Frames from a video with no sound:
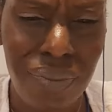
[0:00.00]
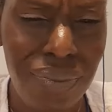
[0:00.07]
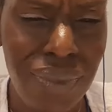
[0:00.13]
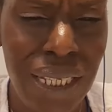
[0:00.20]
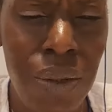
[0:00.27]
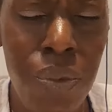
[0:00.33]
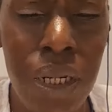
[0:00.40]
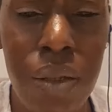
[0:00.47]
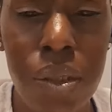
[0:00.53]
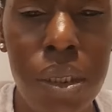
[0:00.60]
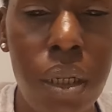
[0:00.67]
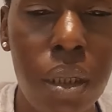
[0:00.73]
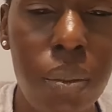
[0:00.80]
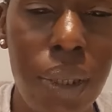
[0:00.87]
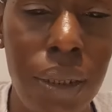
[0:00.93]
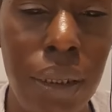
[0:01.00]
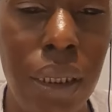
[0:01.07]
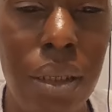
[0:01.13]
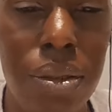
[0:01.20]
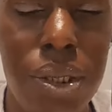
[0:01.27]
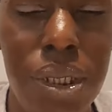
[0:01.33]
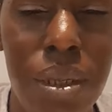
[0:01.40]
and when I was talking about
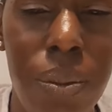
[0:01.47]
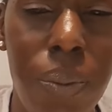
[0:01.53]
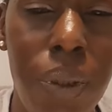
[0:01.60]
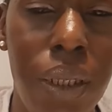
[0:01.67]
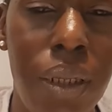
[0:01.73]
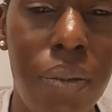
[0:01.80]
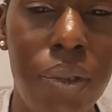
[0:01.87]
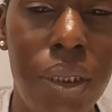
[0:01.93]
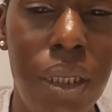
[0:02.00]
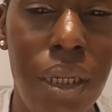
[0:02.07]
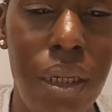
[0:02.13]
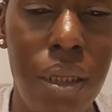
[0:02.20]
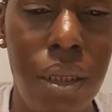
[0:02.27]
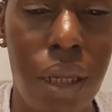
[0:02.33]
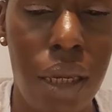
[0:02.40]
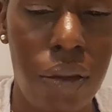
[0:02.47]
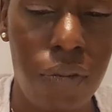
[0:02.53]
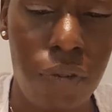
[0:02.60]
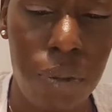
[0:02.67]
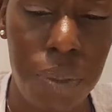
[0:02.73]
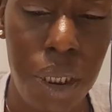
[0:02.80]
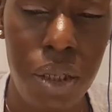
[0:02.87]
leadership, and I was thinking, like,
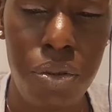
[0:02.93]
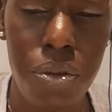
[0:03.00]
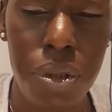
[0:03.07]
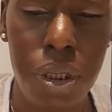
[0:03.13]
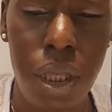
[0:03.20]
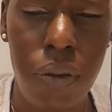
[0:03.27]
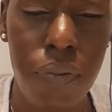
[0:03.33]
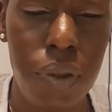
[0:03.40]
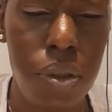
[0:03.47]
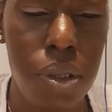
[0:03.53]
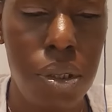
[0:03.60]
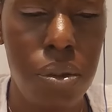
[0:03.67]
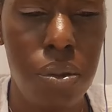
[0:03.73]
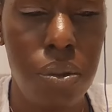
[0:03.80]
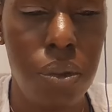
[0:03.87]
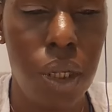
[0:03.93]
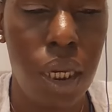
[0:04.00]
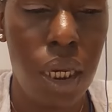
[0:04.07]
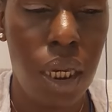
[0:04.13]
from entry level to,